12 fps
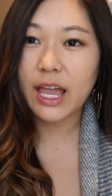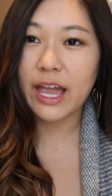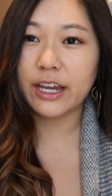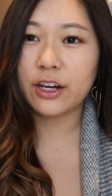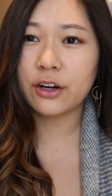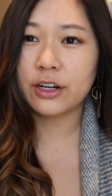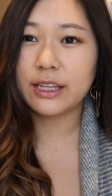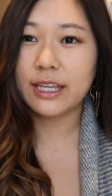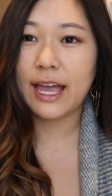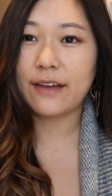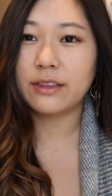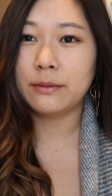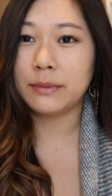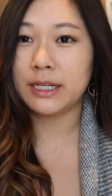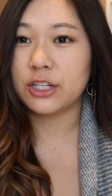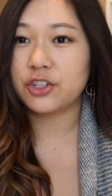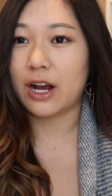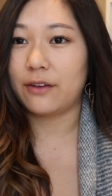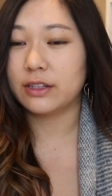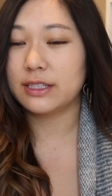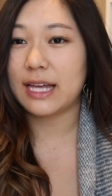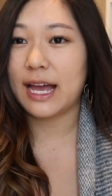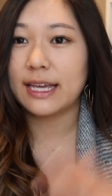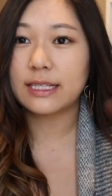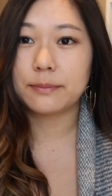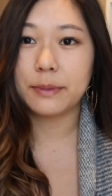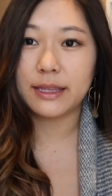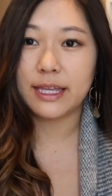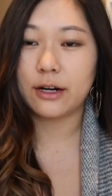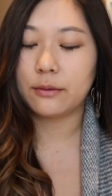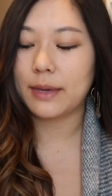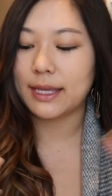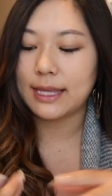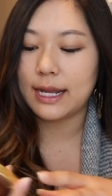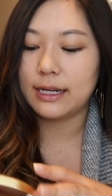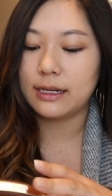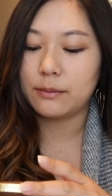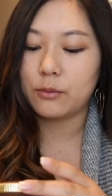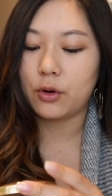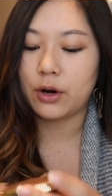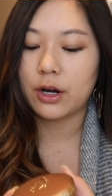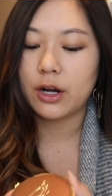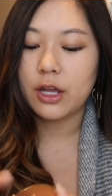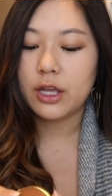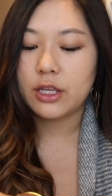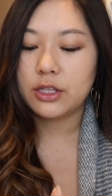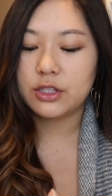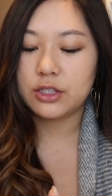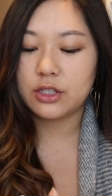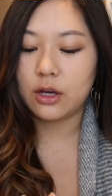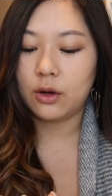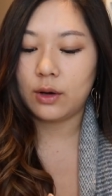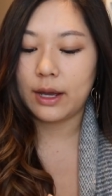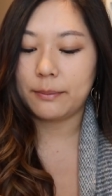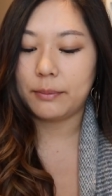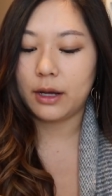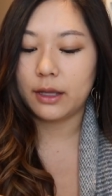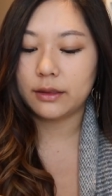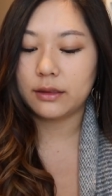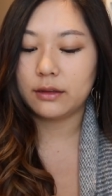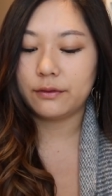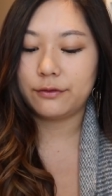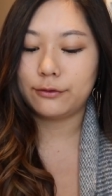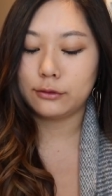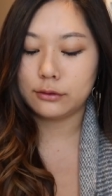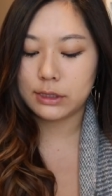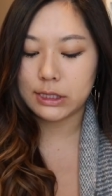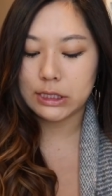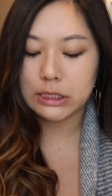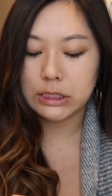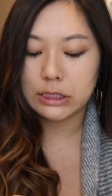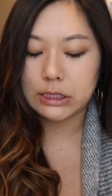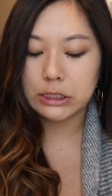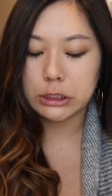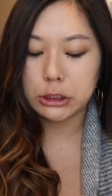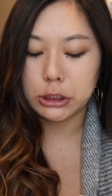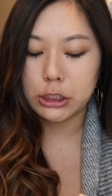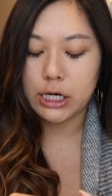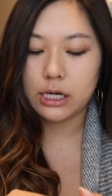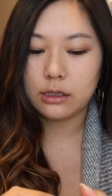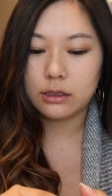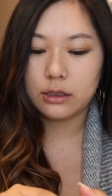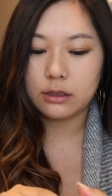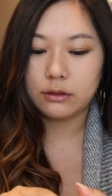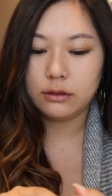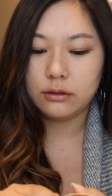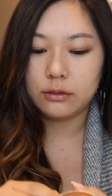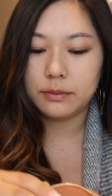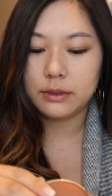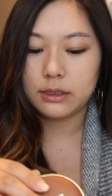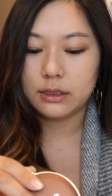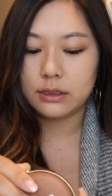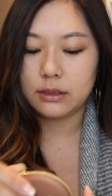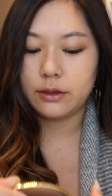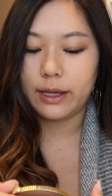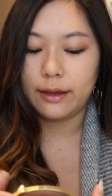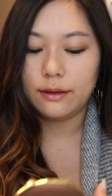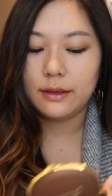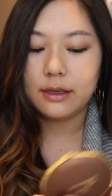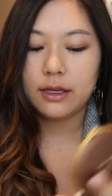I currently have the mini travel size, but they don't make that anymore. So I bought the full size. How do you open this? Oh yeah.